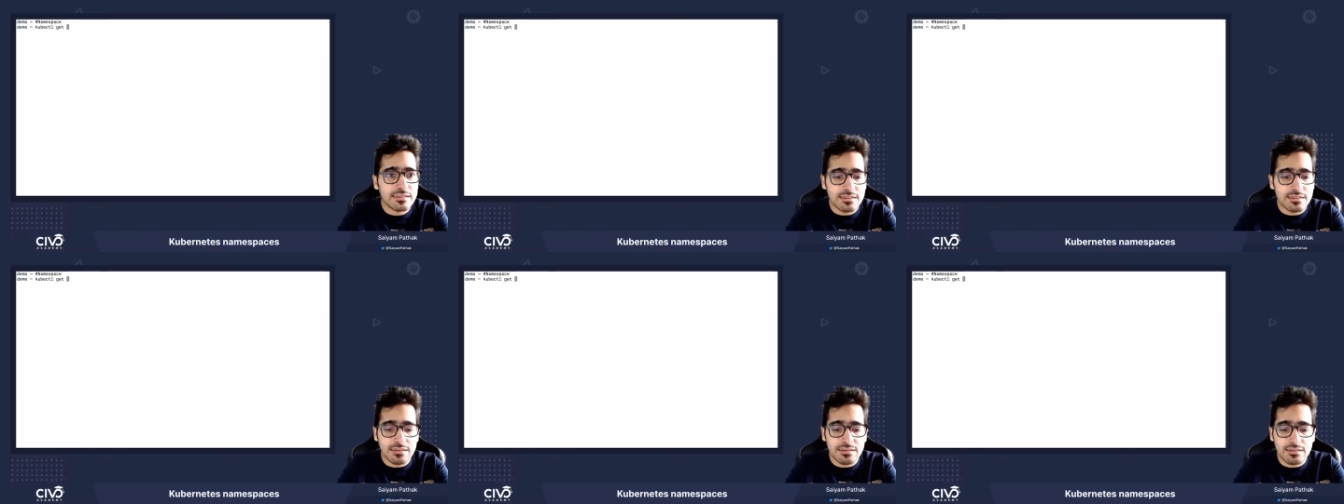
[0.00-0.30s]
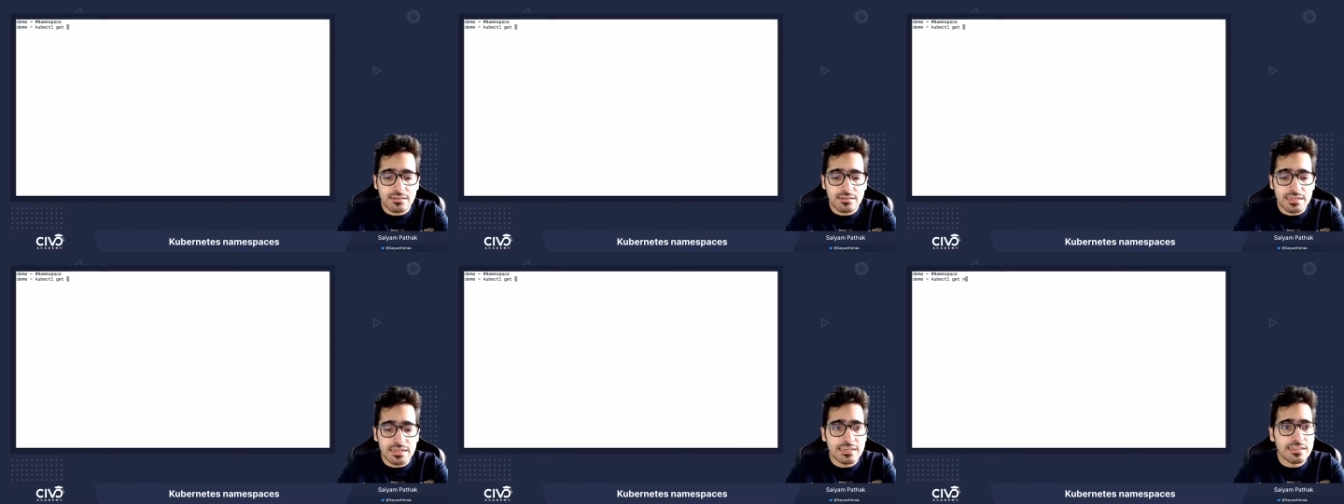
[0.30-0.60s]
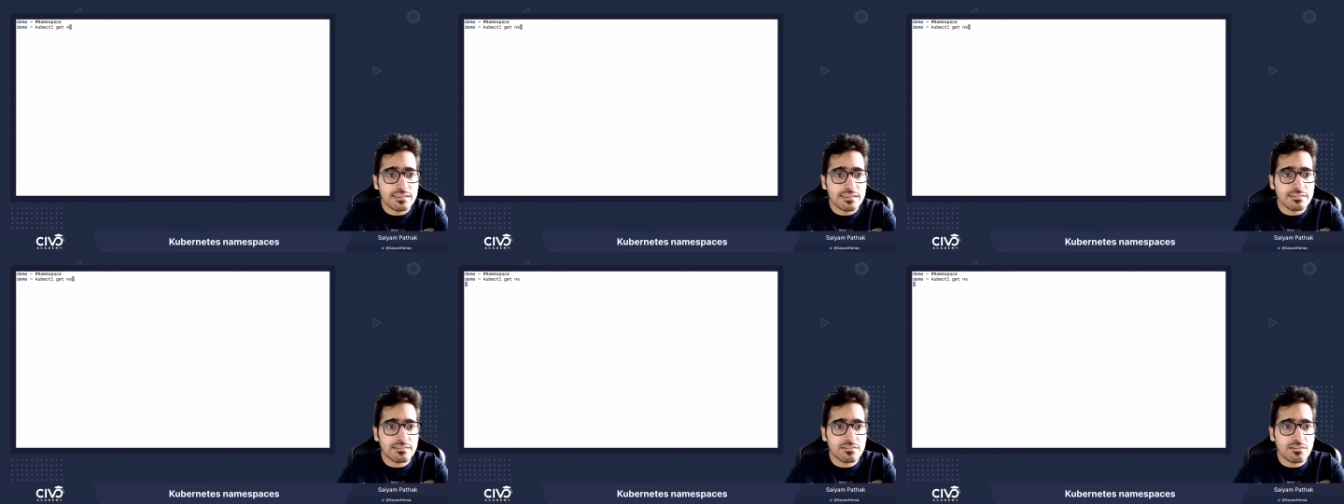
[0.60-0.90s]
uh,
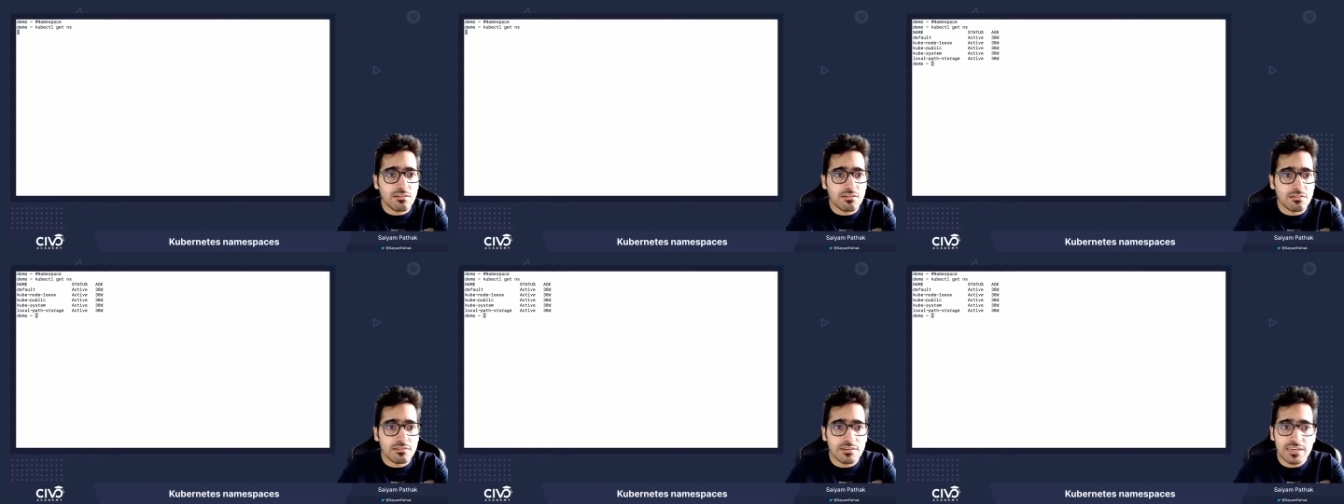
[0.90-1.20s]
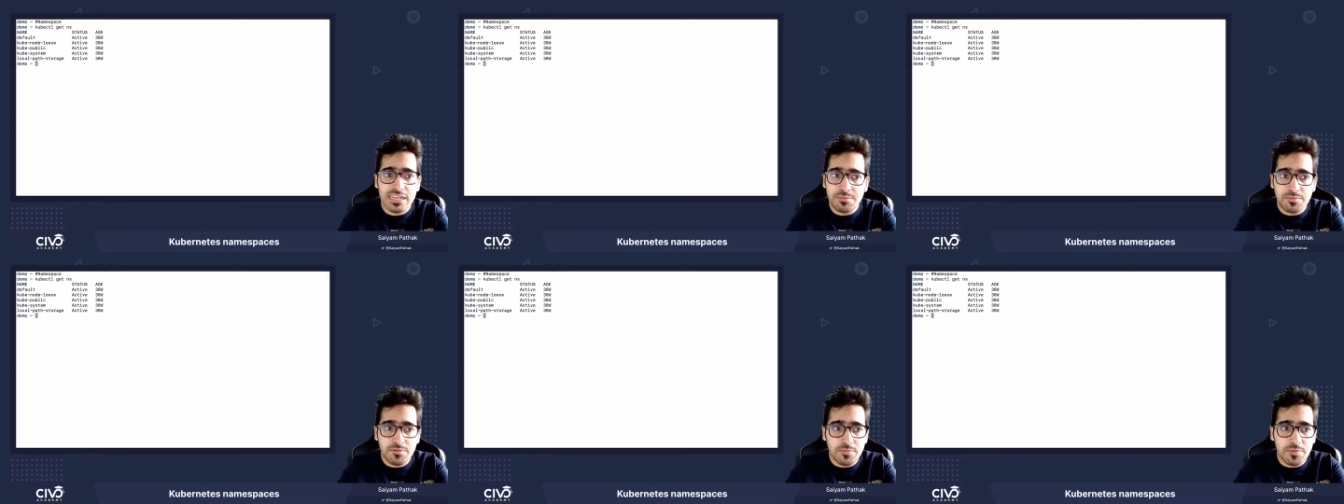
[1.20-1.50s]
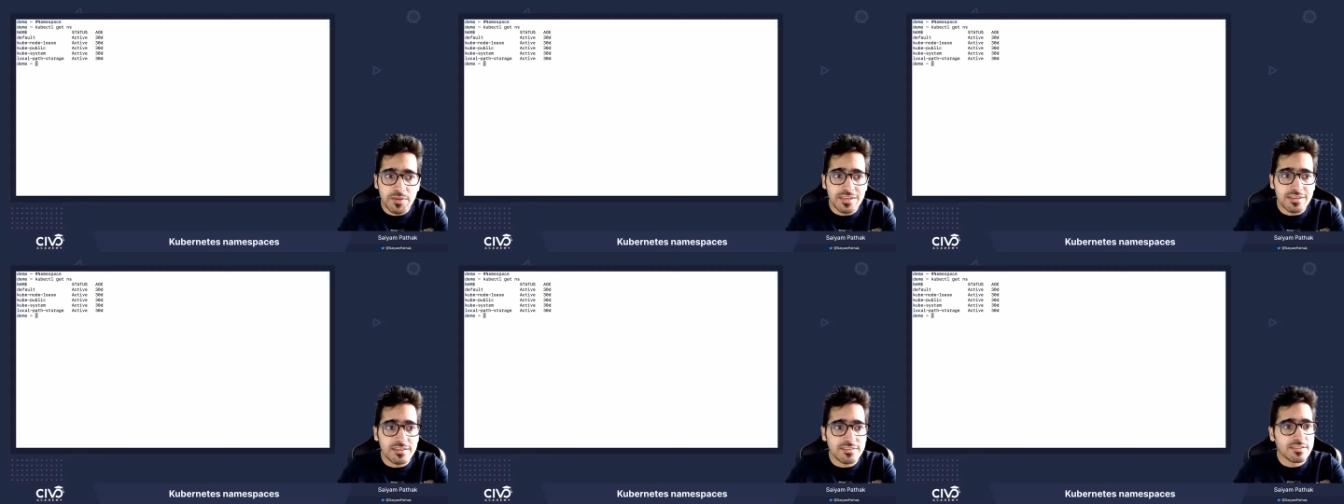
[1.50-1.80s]
ns or
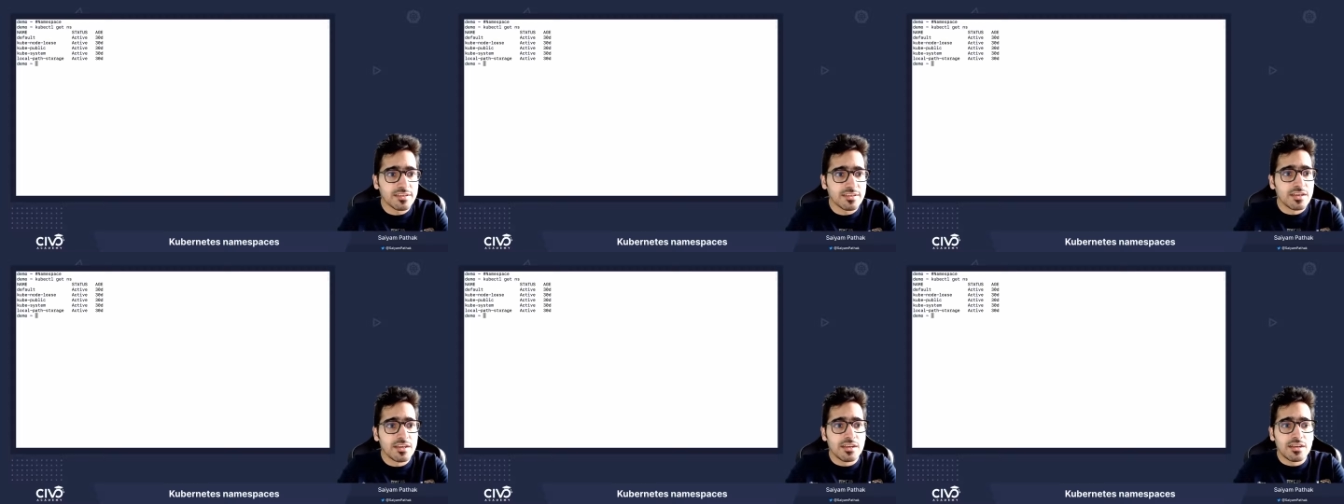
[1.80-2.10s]
namespace.